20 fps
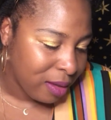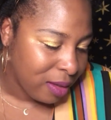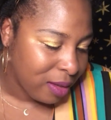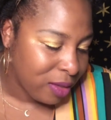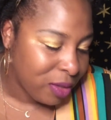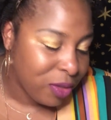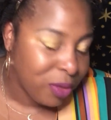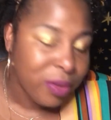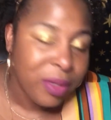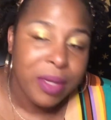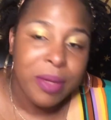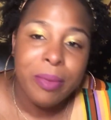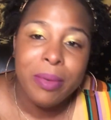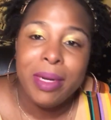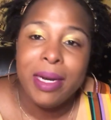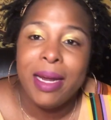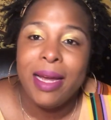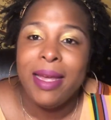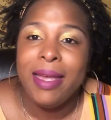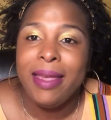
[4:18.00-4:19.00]
doing
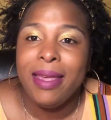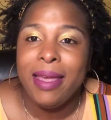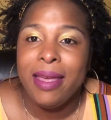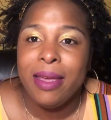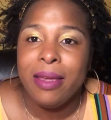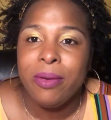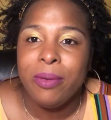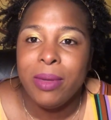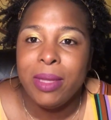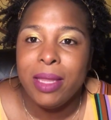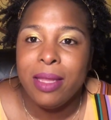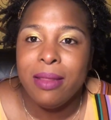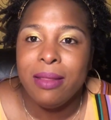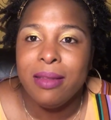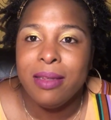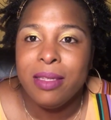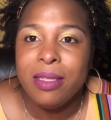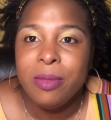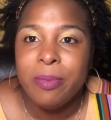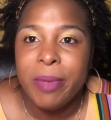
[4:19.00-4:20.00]
what I can within
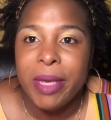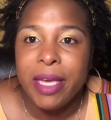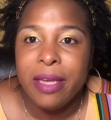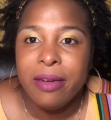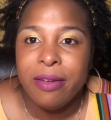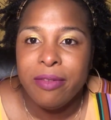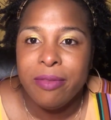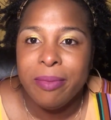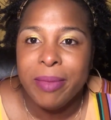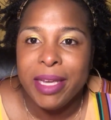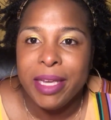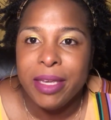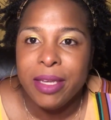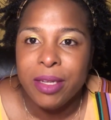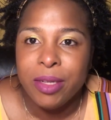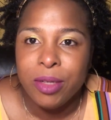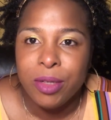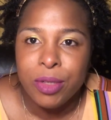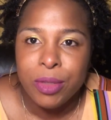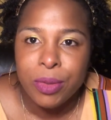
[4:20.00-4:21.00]
the span of my
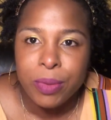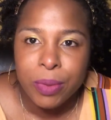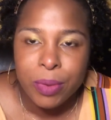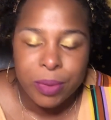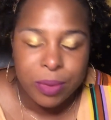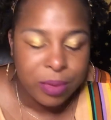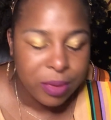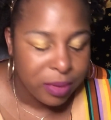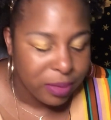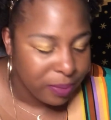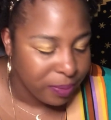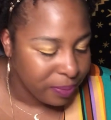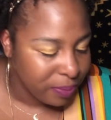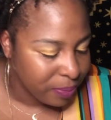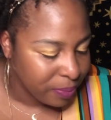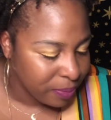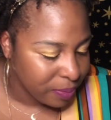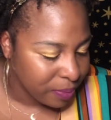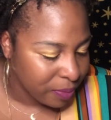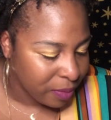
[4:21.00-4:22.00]
control,
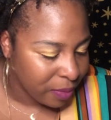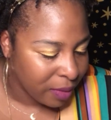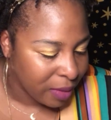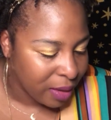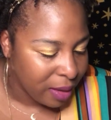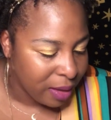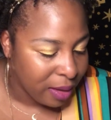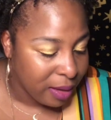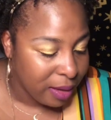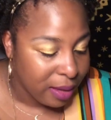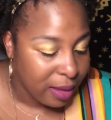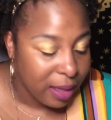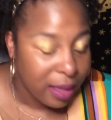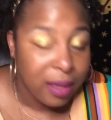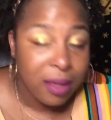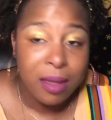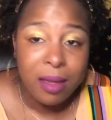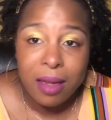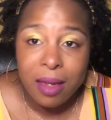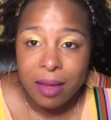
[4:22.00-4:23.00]

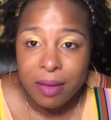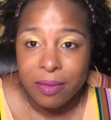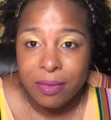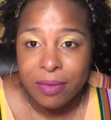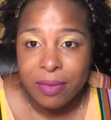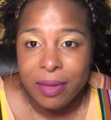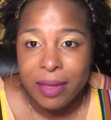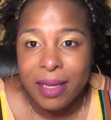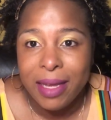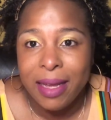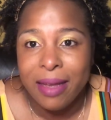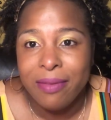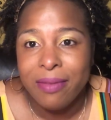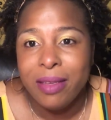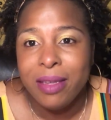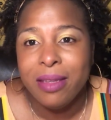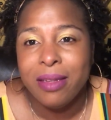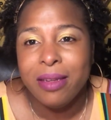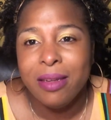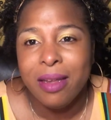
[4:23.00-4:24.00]
and love,
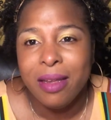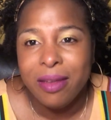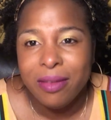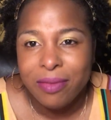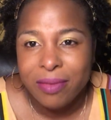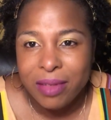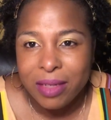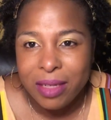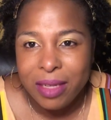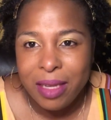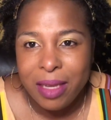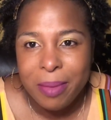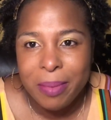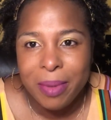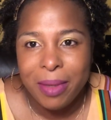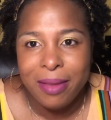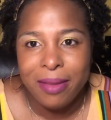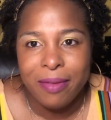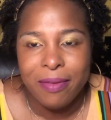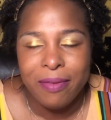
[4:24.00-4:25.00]
having love and
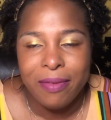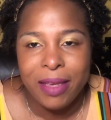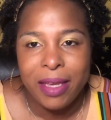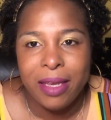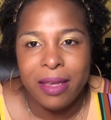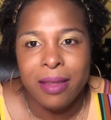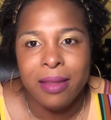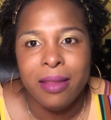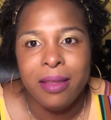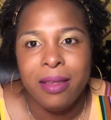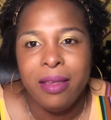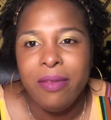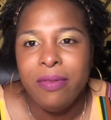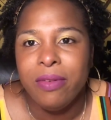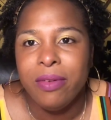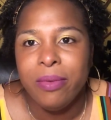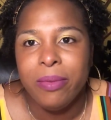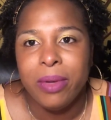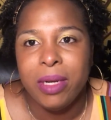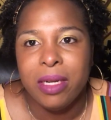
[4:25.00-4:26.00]
keeping the faith
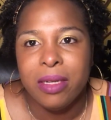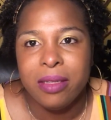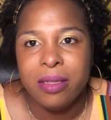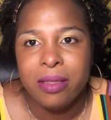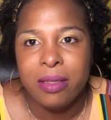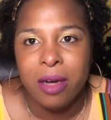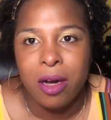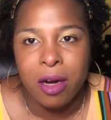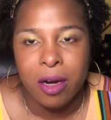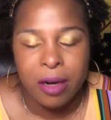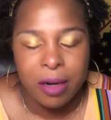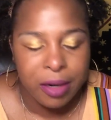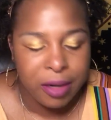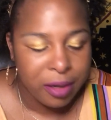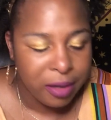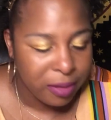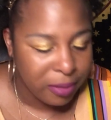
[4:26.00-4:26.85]
even when it's hard.